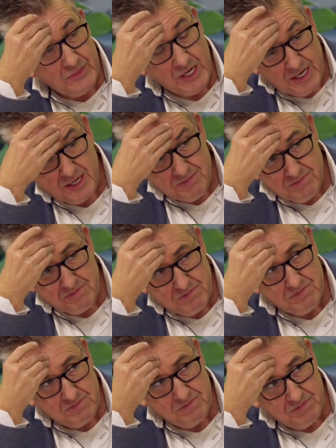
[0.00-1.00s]
Yeah,
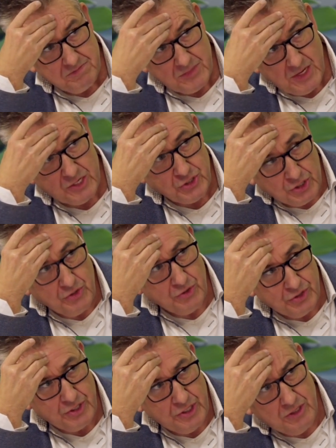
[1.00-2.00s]
and
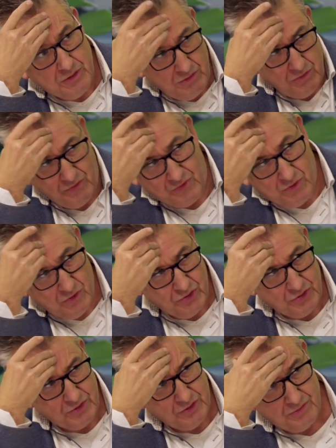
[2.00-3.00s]
security, of
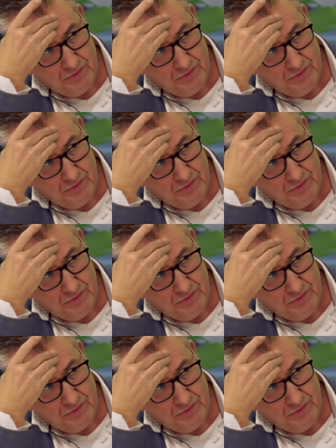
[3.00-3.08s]
course,